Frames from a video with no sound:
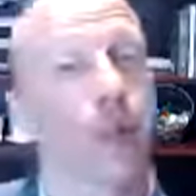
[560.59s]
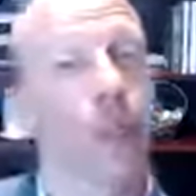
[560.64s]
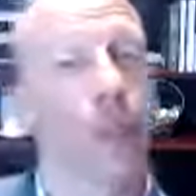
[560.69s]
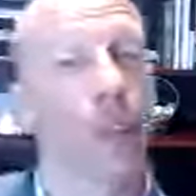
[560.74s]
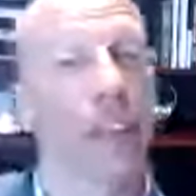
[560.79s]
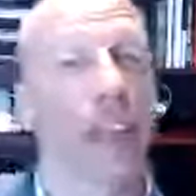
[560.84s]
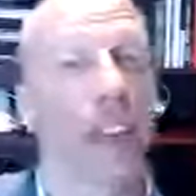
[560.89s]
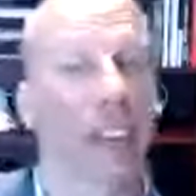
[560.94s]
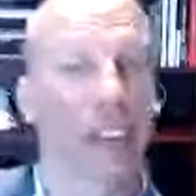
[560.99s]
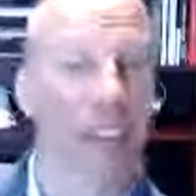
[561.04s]

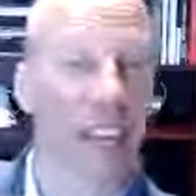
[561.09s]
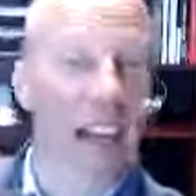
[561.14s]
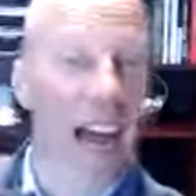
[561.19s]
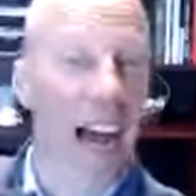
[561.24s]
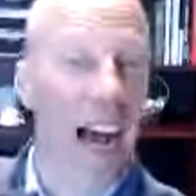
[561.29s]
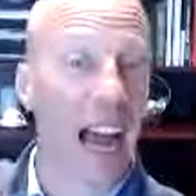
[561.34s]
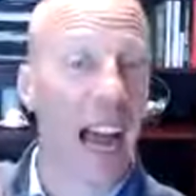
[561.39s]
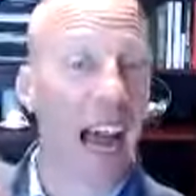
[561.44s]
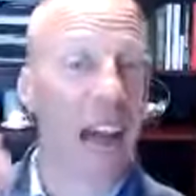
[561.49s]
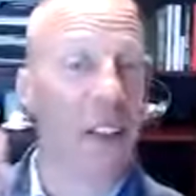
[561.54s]
things that
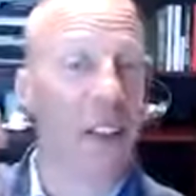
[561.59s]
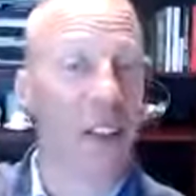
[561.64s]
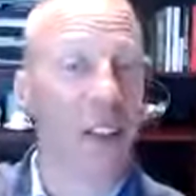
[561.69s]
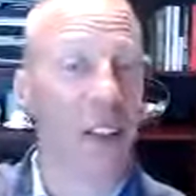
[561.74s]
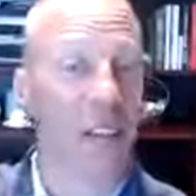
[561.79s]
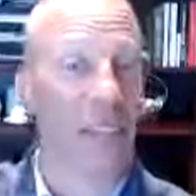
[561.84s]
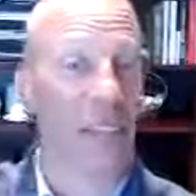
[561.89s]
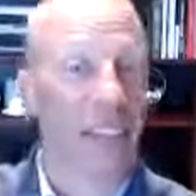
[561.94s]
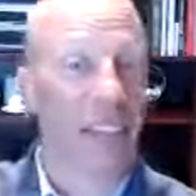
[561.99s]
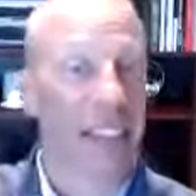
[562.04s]
I haven't
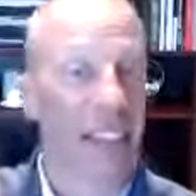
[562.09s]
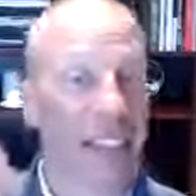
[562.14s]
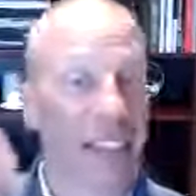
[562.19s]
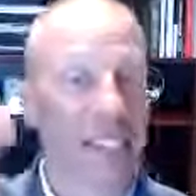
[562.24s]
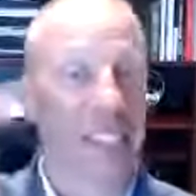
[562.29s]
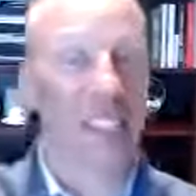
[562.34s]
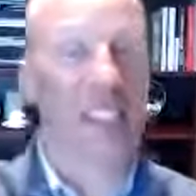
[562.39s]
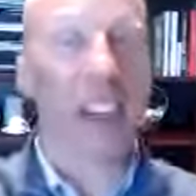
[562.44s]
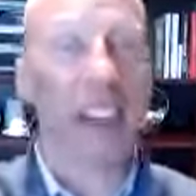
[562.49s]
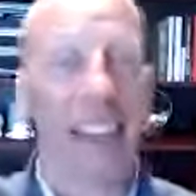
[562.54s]
yet
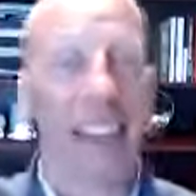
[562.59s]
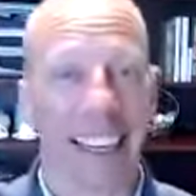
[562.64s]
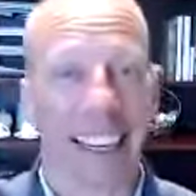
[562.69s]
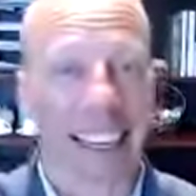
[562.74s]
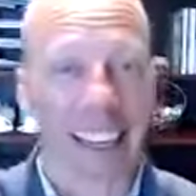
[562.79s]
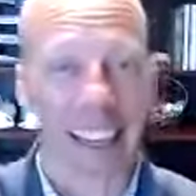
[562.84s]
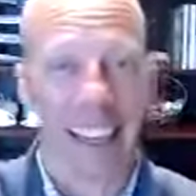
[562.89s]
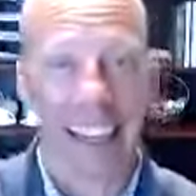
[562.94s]
said.